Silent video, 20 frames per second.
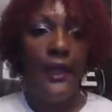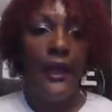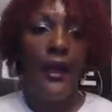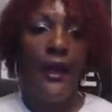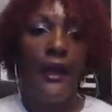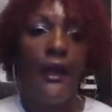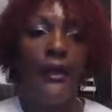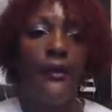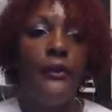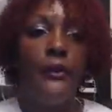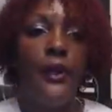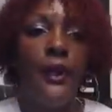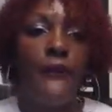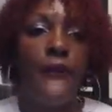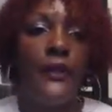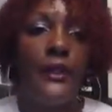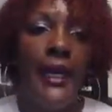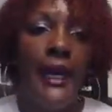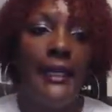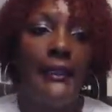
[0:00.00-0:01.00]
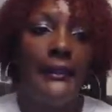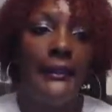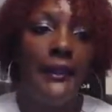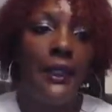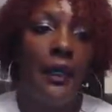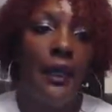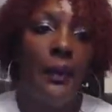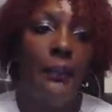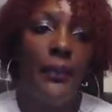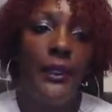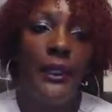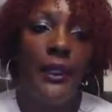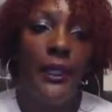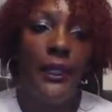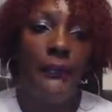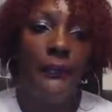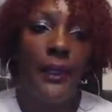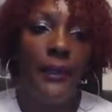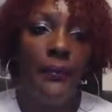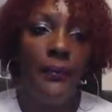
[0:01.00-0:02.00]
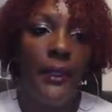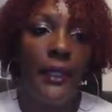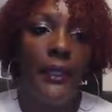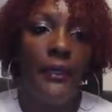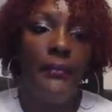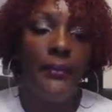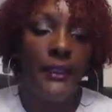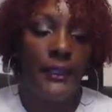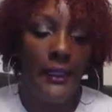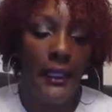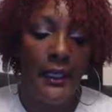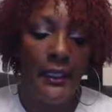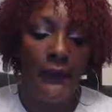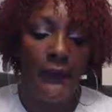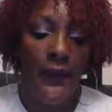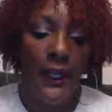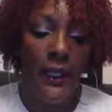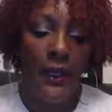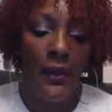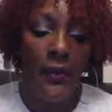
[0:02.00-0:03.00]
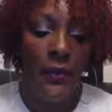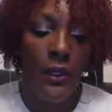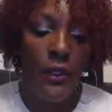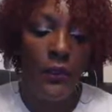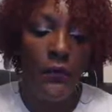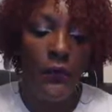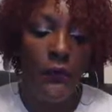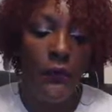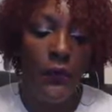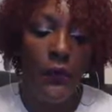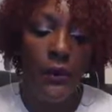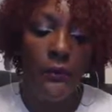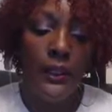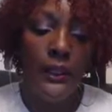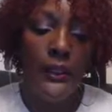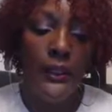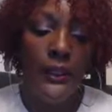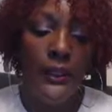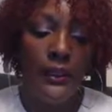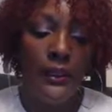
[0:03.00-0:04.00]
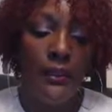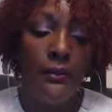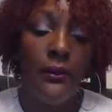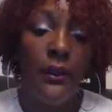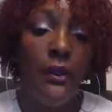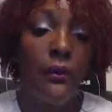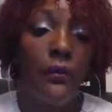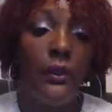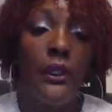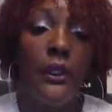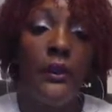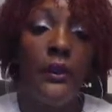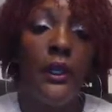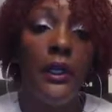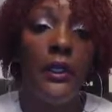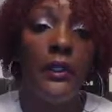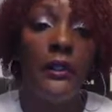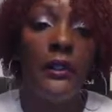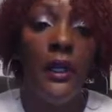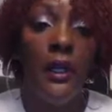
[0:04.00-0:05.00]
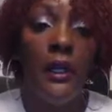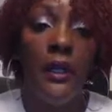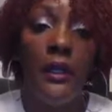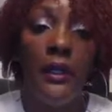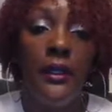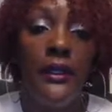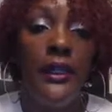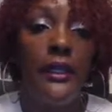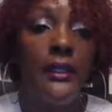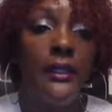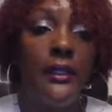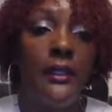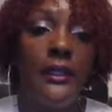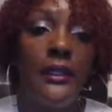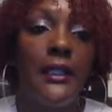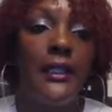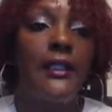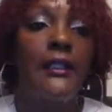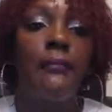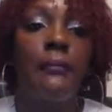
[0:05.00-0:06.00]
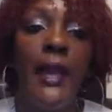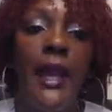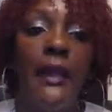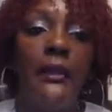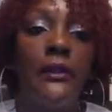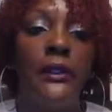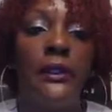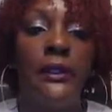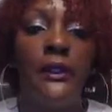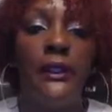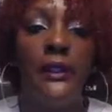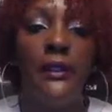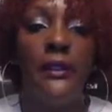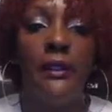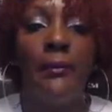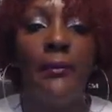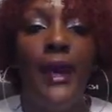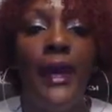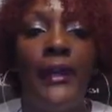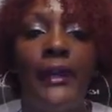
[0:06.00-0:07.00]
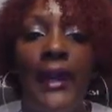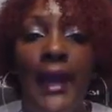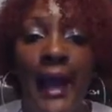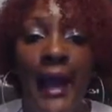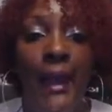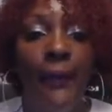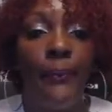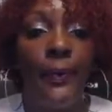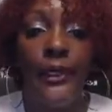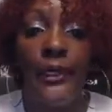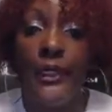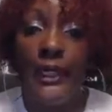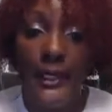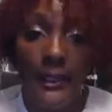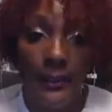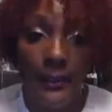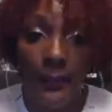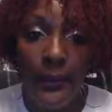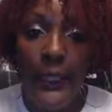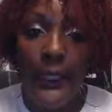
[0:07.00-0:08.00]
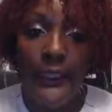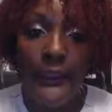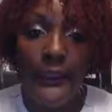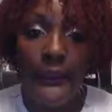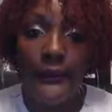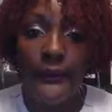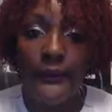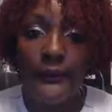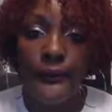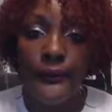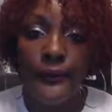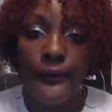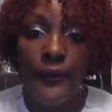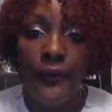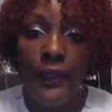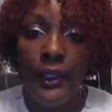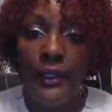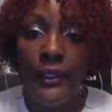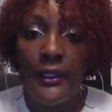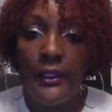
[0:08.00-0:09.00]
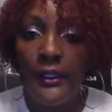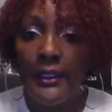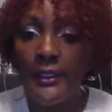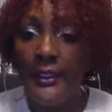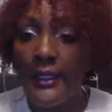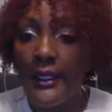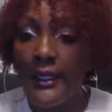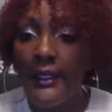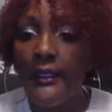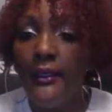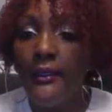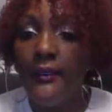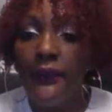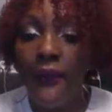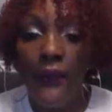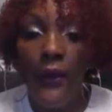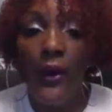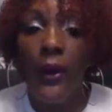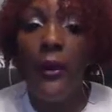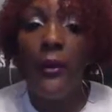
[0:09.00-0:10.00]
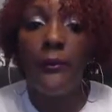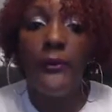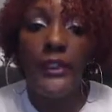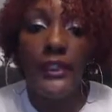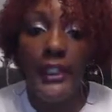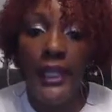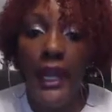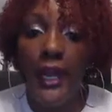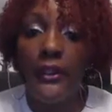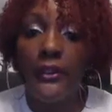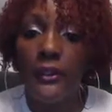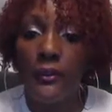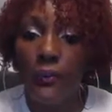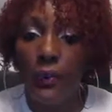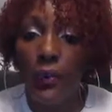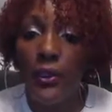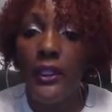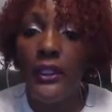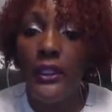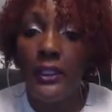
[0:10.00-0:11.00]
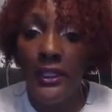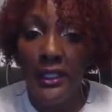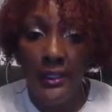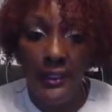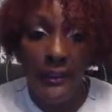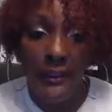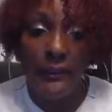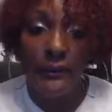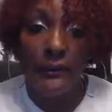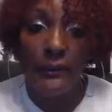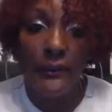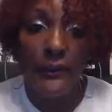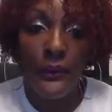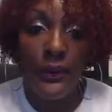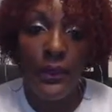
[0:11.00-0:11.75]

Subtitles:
I don't know if you guys saw, I put up a meme that said if they don't want to reform the system, then we're going to just dismantle the system by not participating, seceding from the child support system.